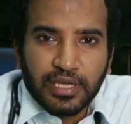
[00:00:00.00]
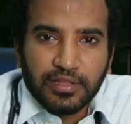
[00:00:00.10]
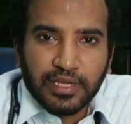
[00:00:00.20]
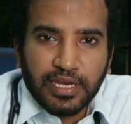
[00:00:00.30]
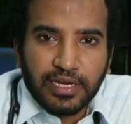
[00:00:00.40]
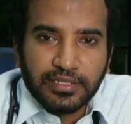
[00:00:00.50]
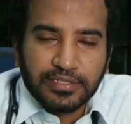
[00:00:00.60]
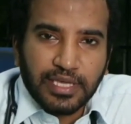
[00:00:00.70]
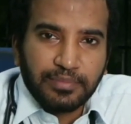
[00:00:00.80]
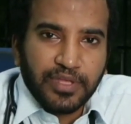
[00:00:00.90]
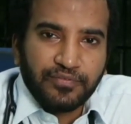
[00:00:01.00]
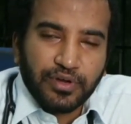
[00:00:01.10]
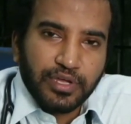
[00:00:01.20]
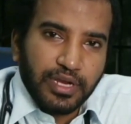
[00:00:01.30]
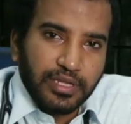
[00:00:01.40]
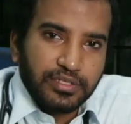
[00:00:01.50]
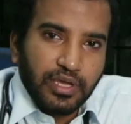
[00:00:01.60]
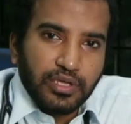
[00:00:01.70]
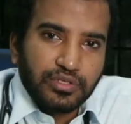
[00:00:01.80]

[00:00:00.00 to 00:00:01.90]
The kidney disease, same thing for kidneys.